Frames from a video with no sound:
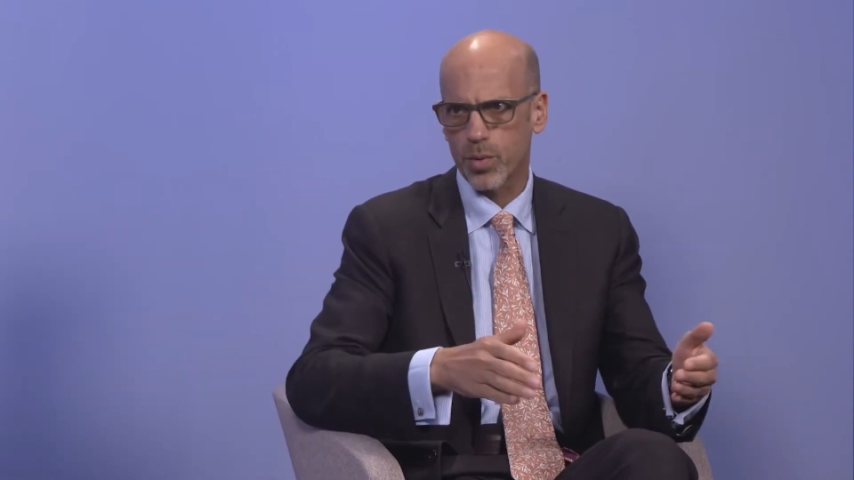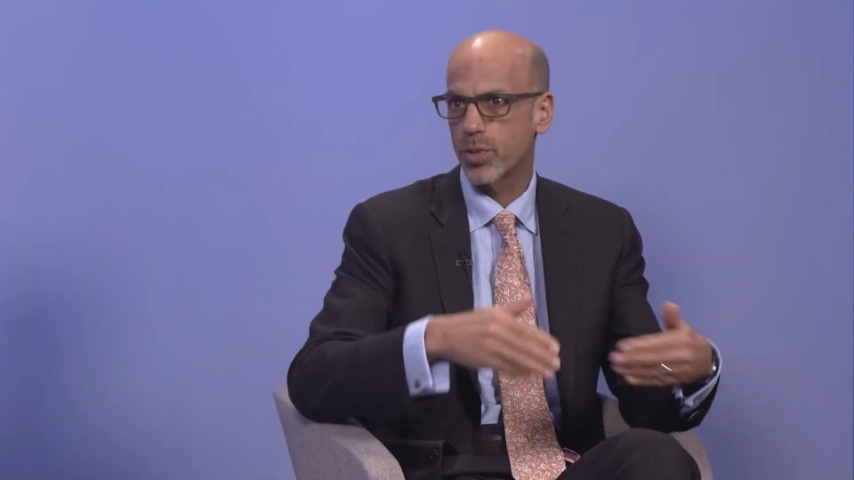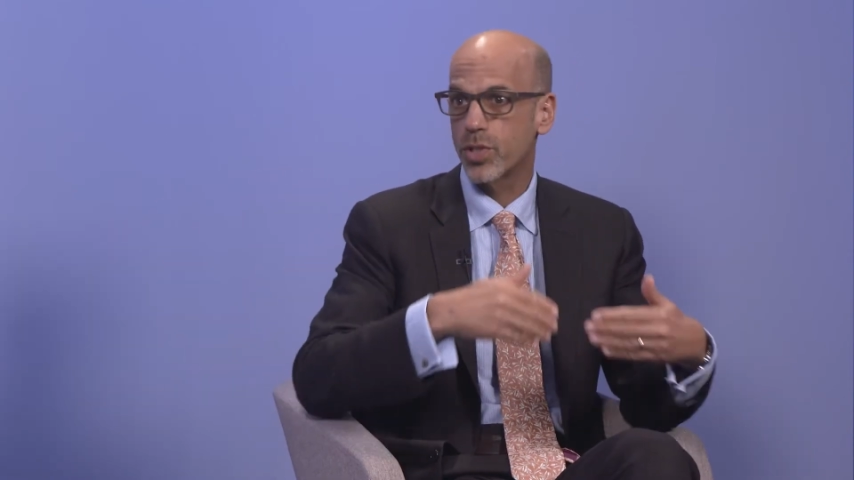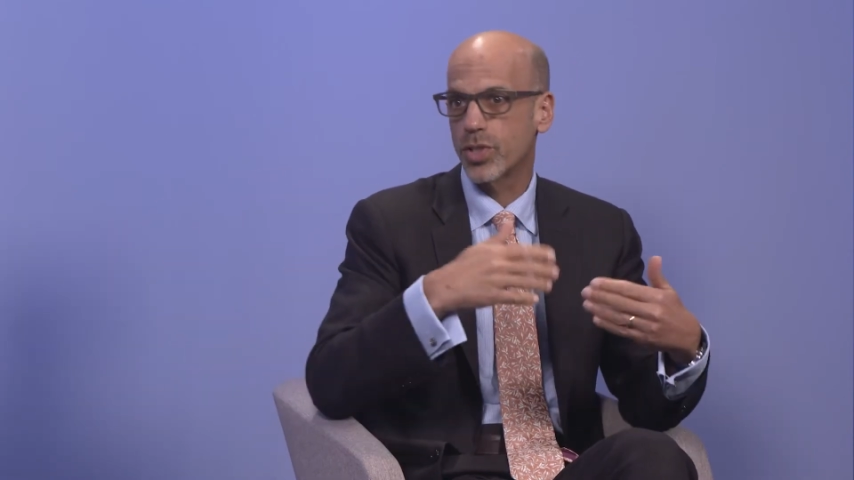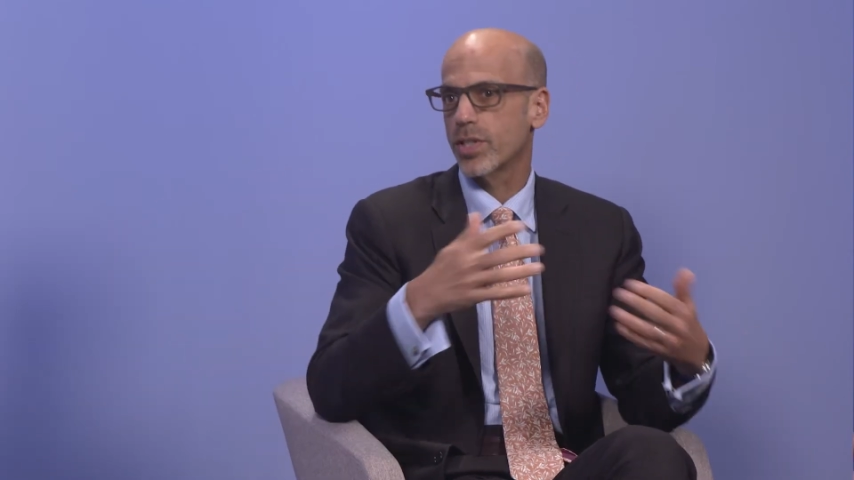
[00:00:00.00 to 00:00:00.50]

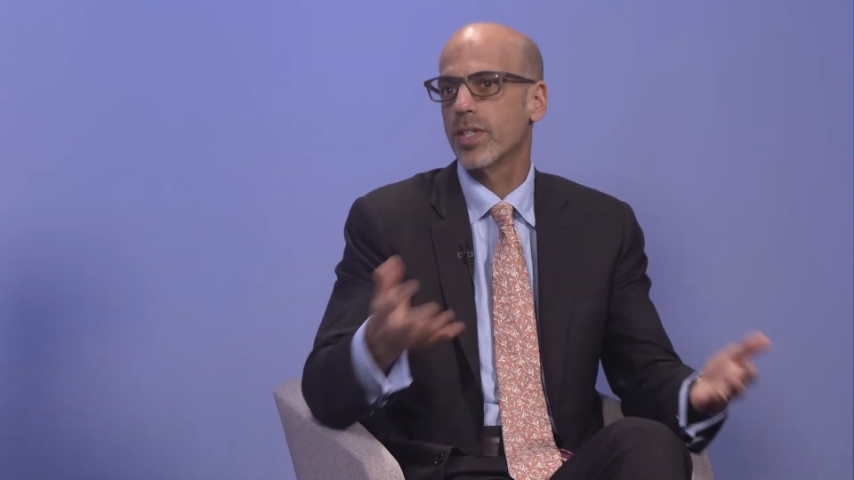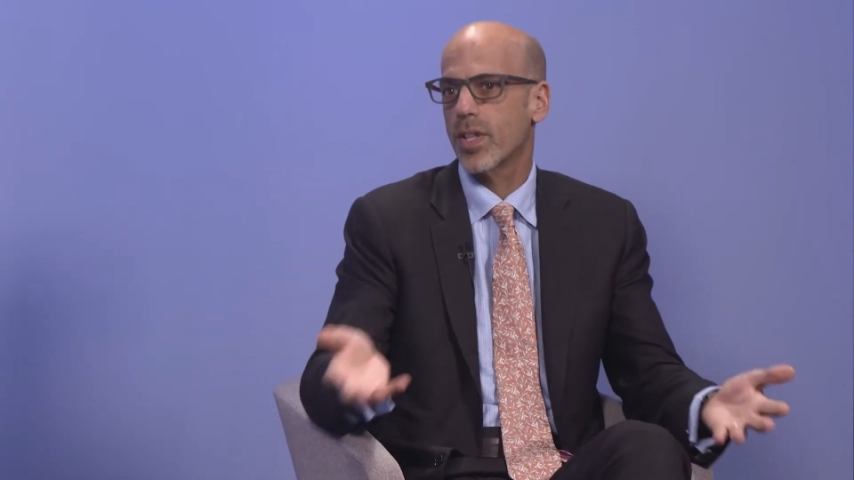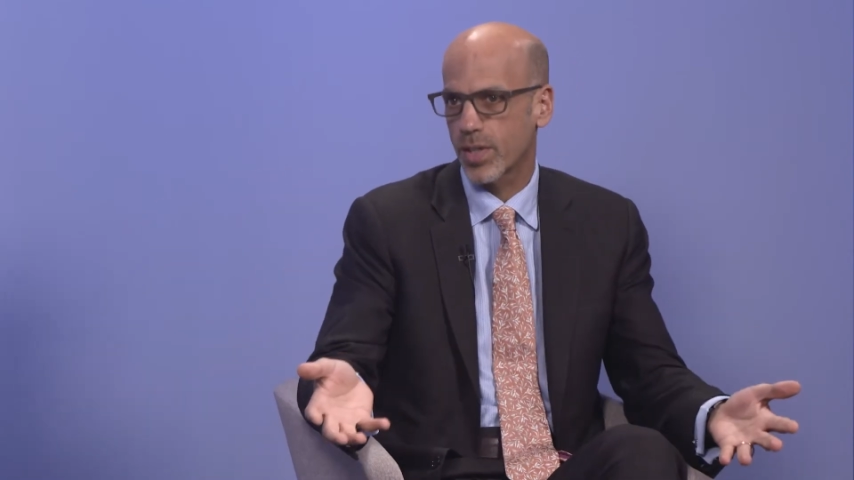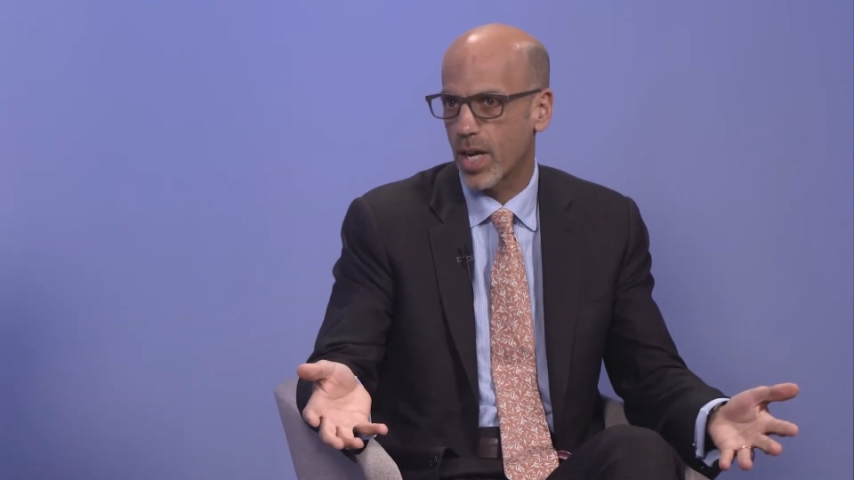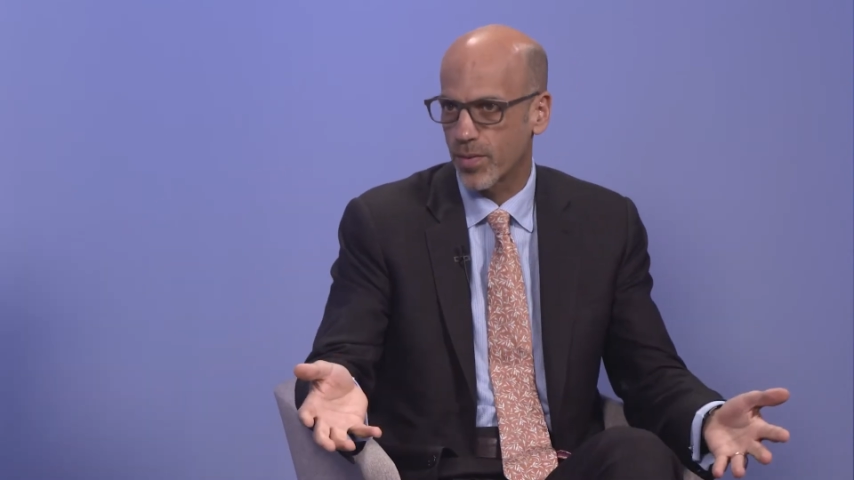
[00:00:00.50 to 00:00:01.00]
which is just
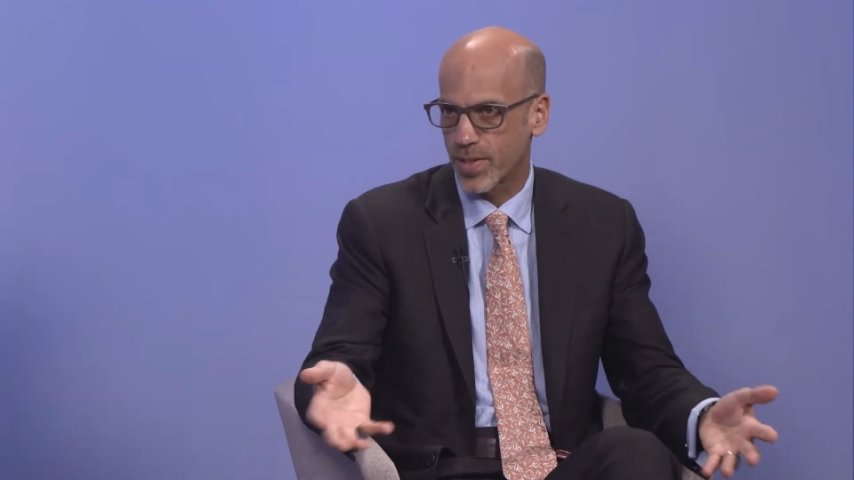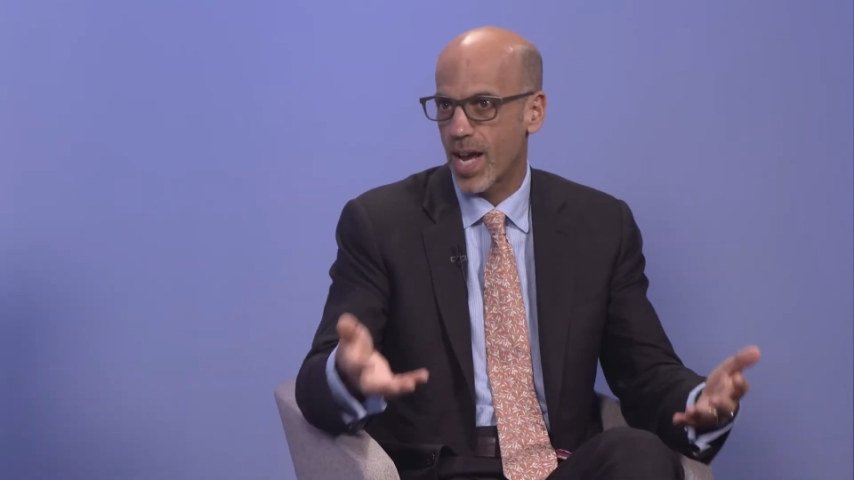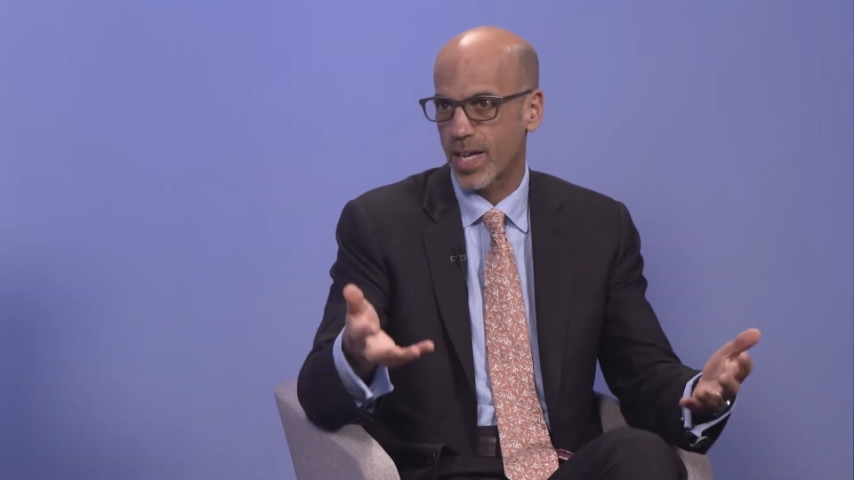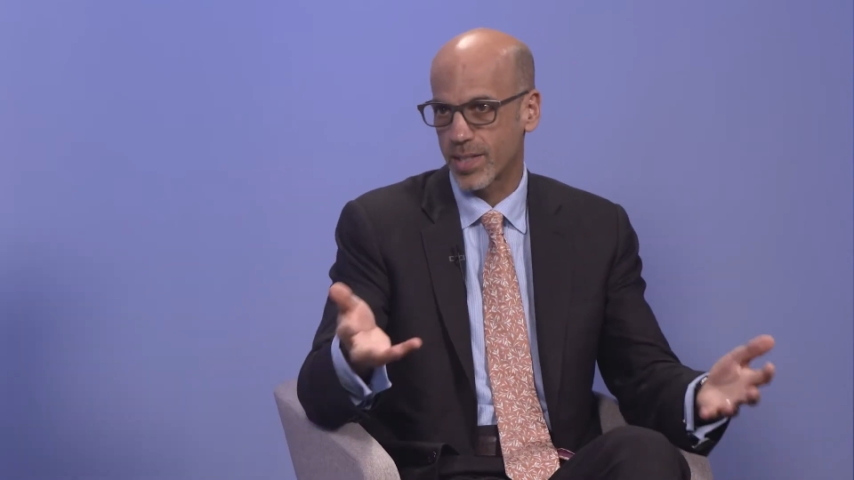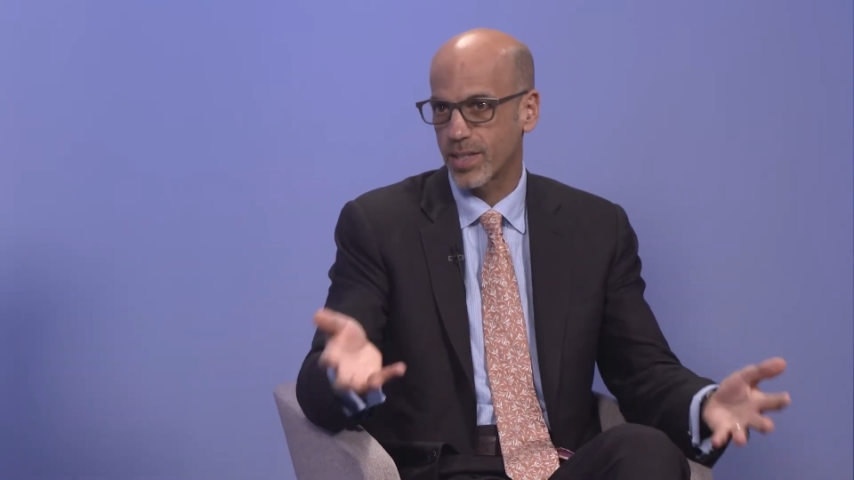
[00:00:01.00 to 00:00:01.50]
another kind of
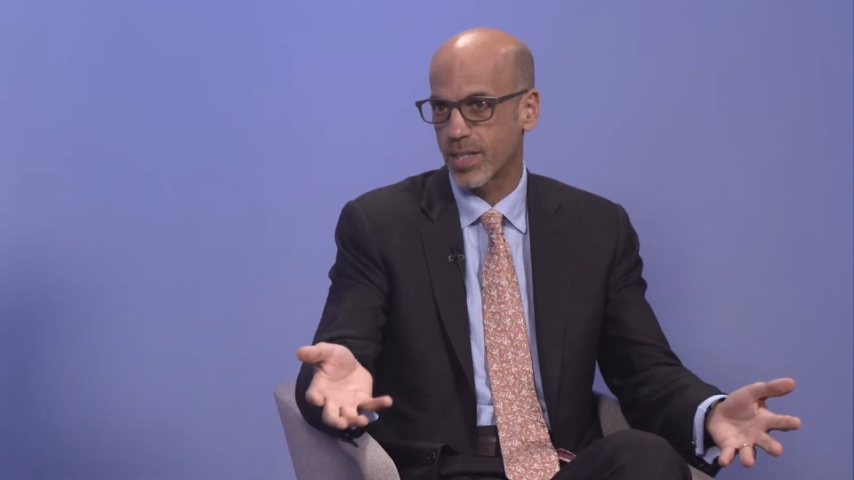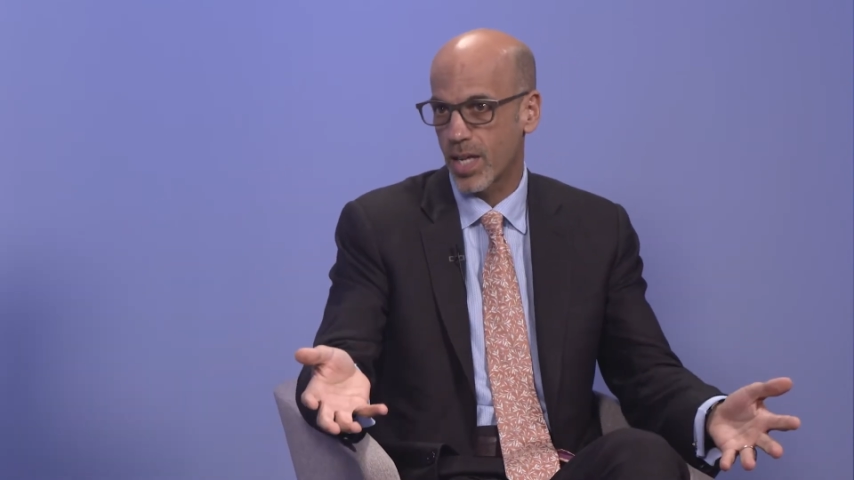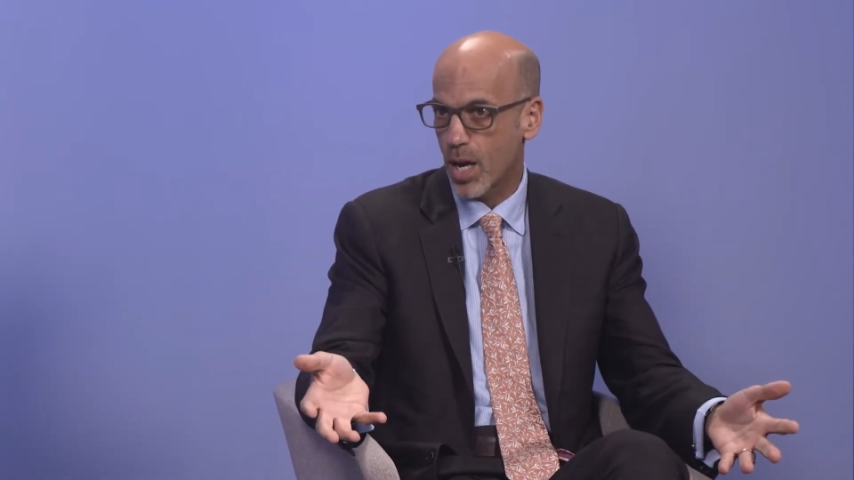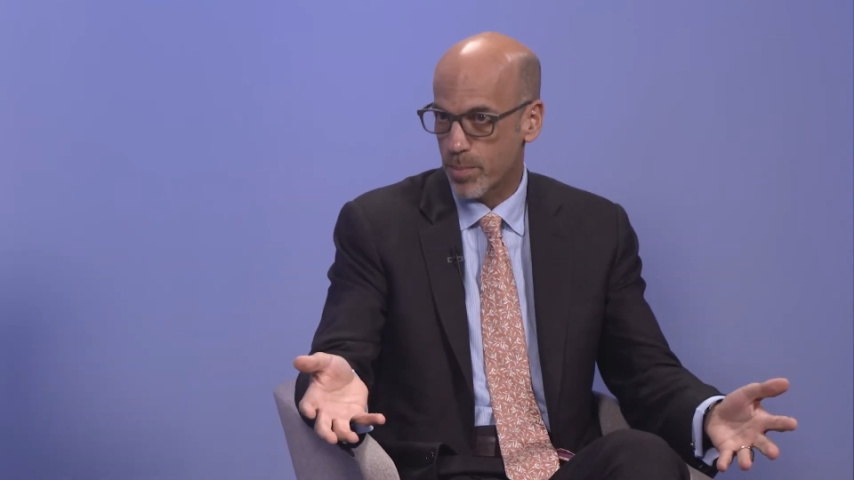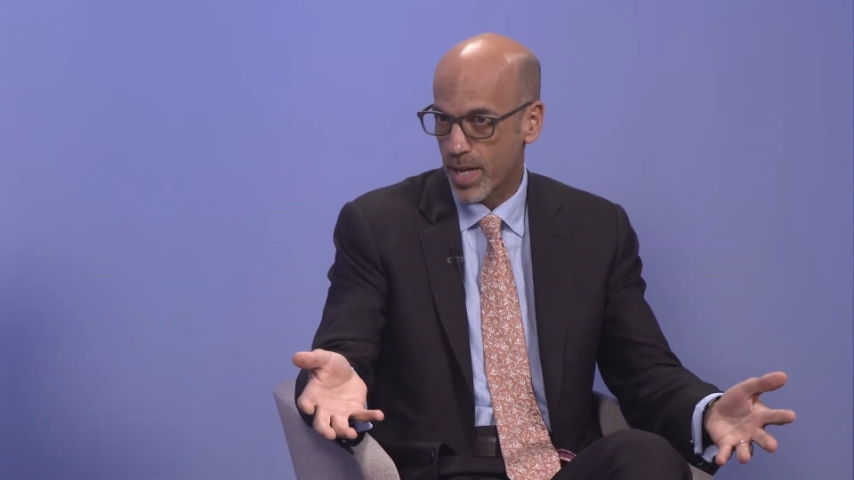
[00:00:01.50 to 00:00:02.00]
tax, it's a time